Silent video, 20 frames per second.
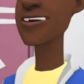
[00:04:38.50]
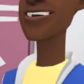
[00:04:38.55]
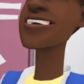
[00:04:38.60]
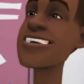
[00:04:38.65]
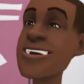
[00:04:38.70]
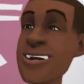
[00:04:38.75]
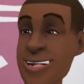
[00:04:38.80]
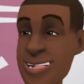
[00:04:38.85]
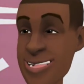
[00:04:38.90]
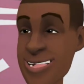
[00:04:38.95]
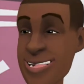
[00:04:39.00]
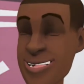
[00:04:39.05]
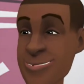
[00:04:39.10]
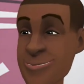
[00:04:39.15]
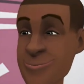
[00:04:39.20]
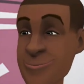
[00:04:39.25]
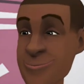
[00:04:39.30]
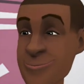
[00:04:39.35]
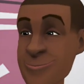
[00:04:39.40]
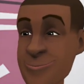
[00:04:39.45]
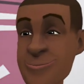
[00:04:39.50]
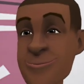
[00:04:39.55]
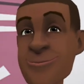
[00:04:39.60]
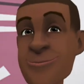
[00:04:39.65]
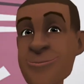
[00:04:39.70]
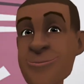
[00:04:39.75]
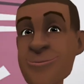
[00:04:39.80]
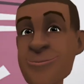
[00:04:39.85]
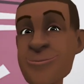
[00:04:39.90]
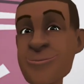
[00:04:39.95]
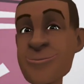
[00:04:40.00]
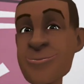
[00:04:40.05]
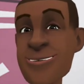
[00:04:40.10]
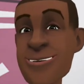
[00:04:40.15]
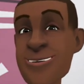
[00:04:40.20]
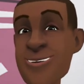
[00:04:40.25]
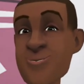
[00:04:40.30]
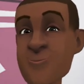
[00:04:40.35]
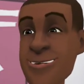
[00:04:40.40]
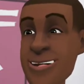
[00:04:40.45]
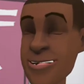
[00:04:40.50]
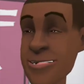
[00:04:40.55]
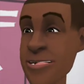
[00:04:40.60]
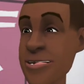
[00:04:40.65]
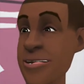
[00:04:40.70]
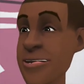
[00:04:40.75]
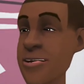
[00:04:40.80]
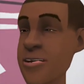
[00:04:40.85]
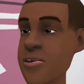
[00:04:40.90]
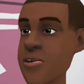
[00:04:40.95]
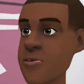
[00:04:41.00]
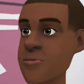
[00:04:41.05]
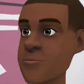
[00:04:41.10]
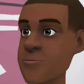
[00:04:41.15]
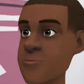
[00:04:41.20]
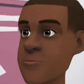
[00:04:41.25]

hey, hey. Don't be like that.